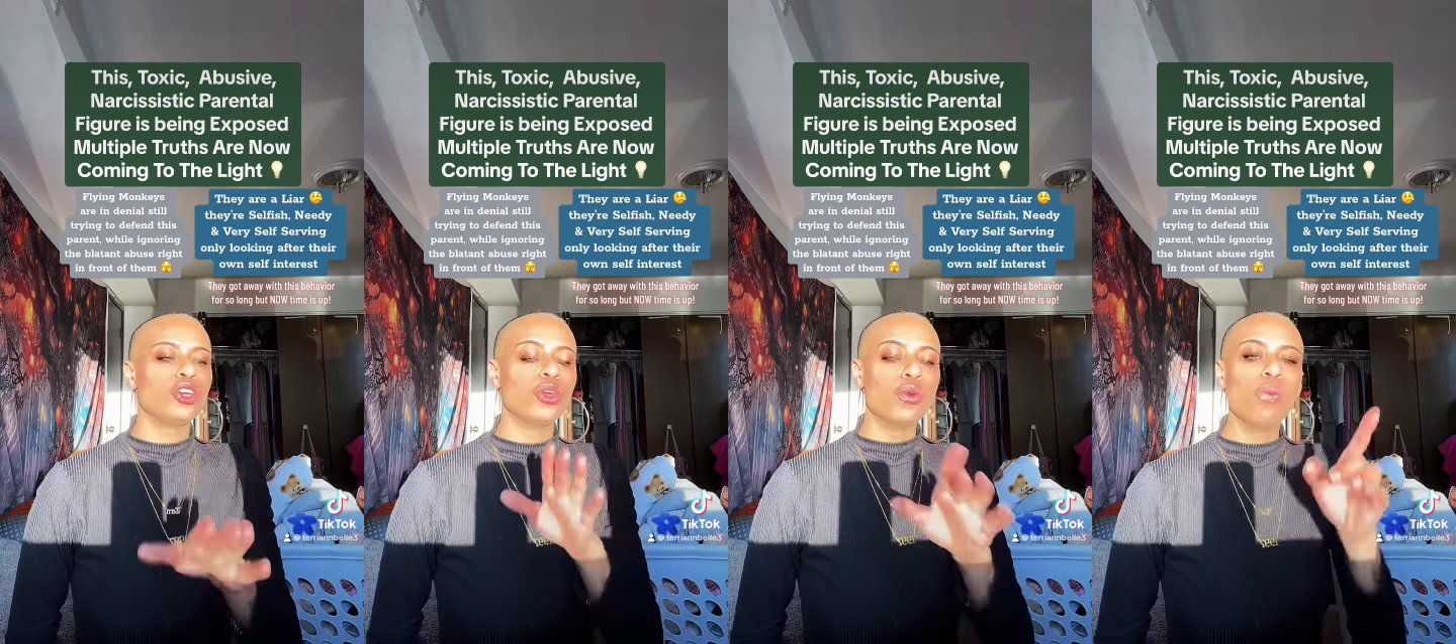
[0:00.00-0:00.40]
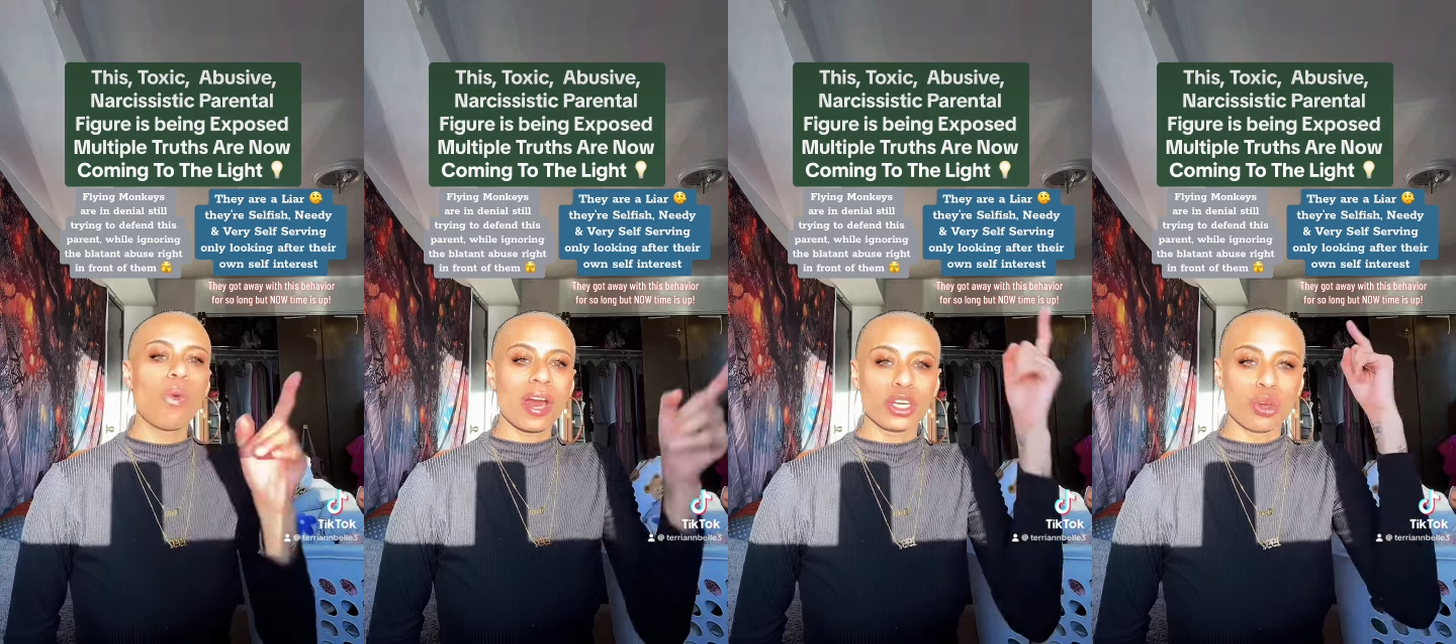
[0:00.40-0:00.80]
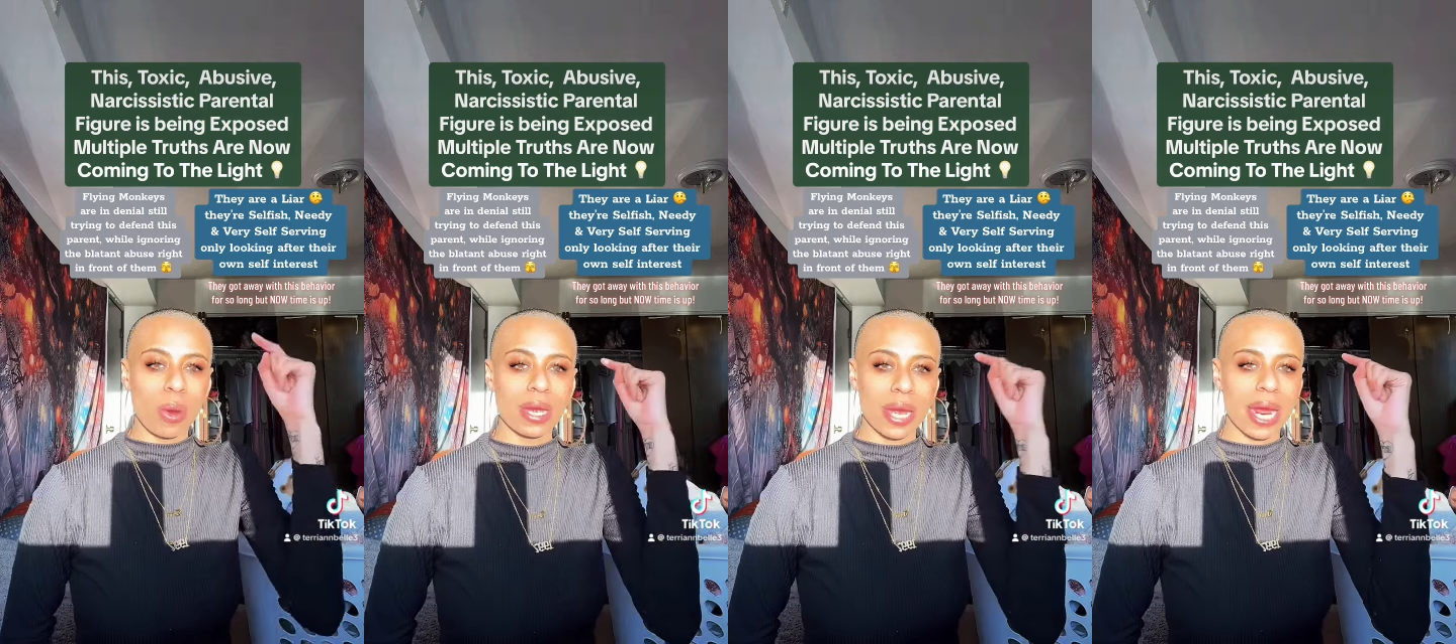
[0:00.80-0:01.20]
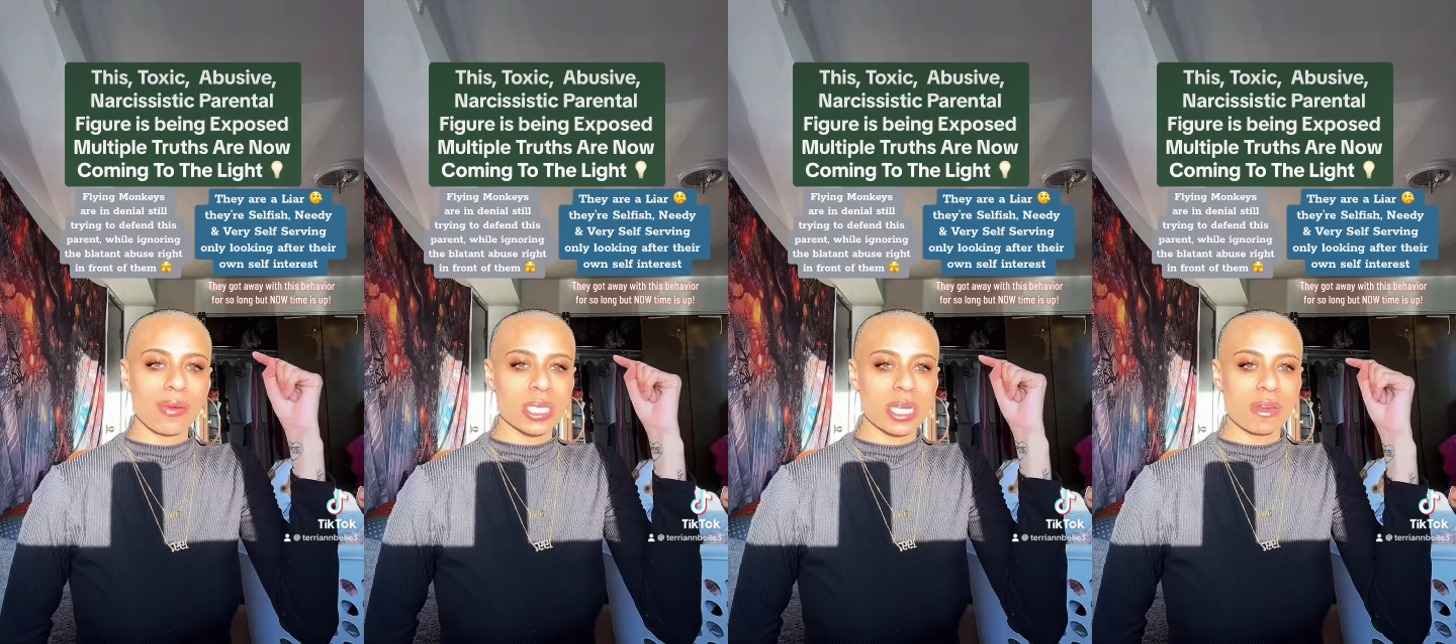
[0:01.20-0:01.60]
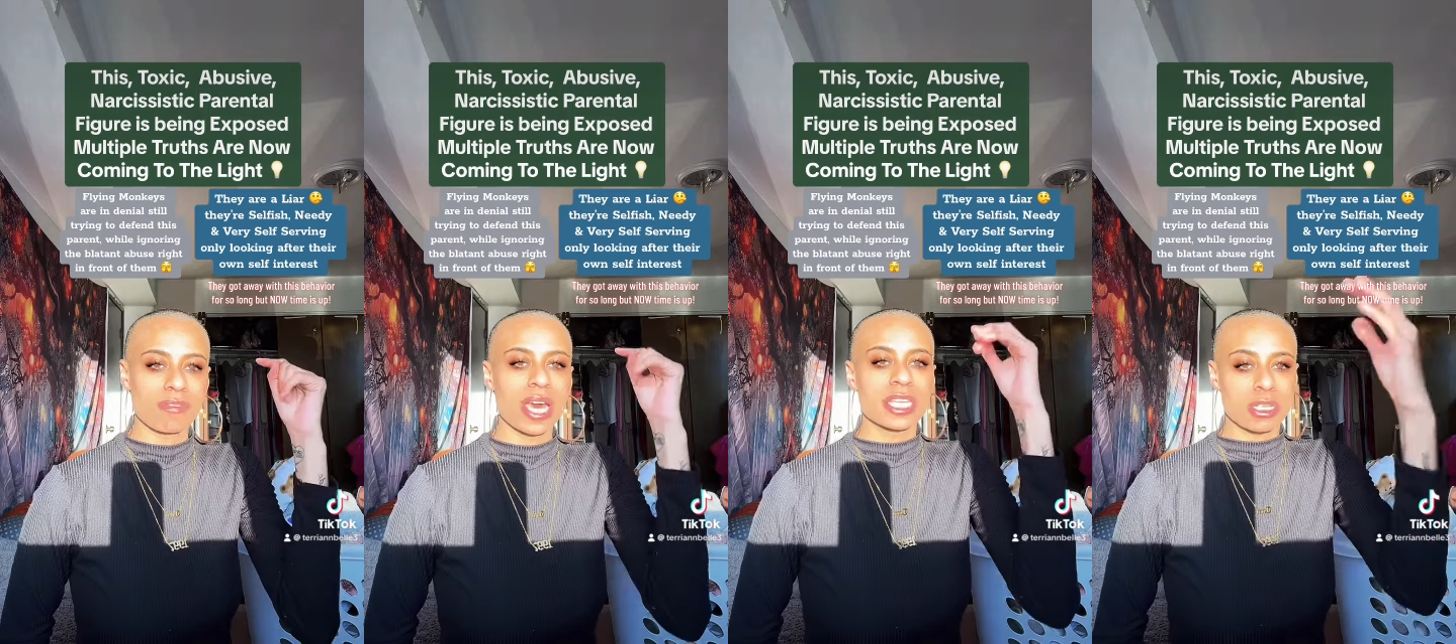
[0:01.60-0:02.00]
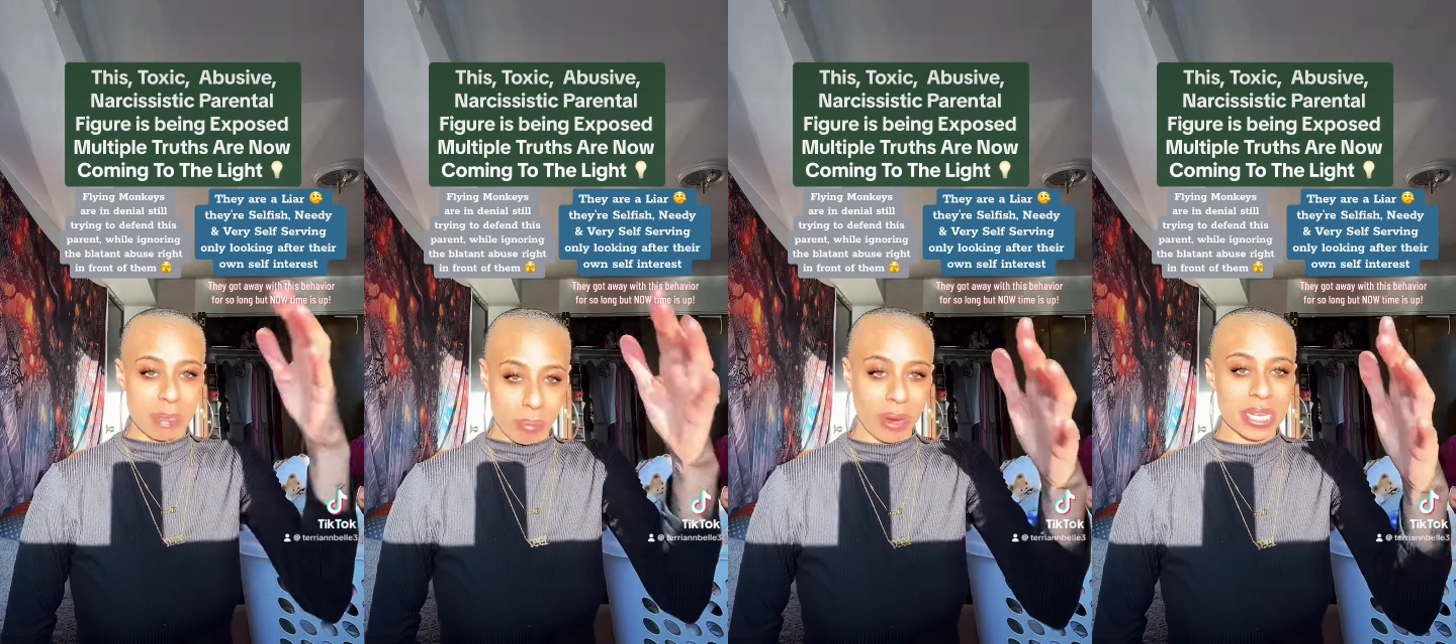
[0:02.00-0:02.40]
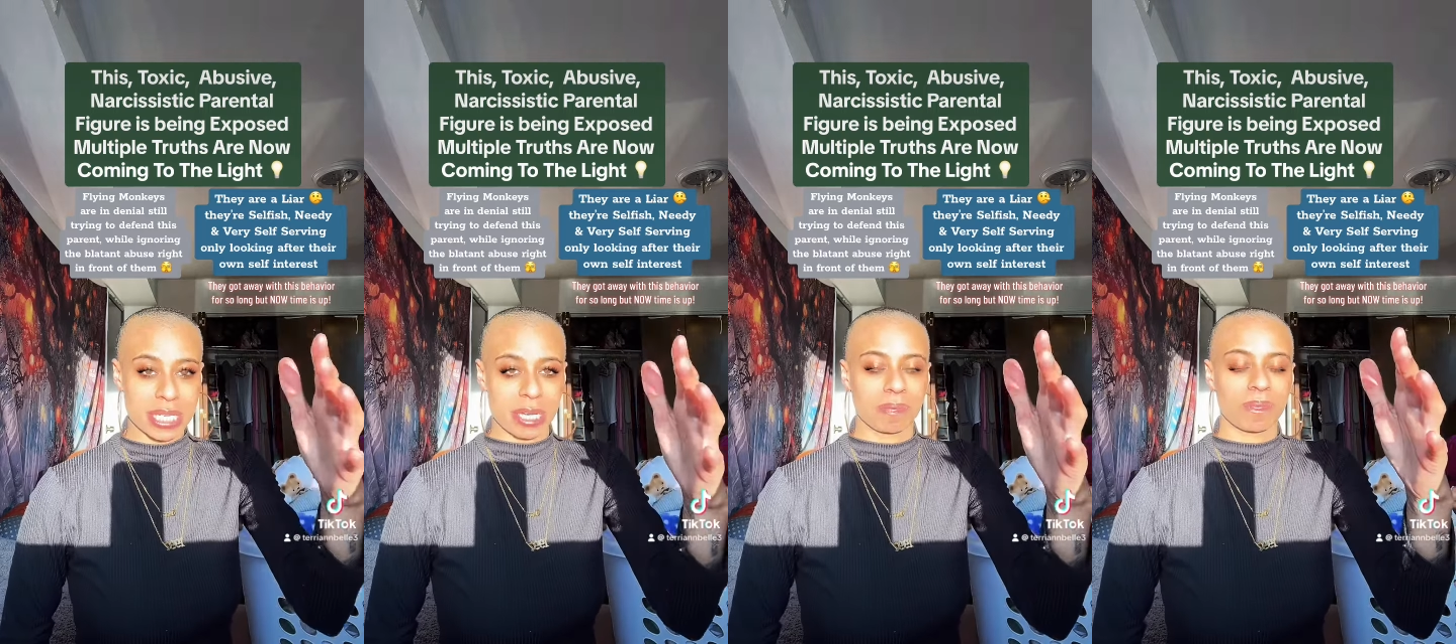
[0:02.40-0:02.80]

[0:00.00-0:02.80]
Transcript: you want your narrative to be present.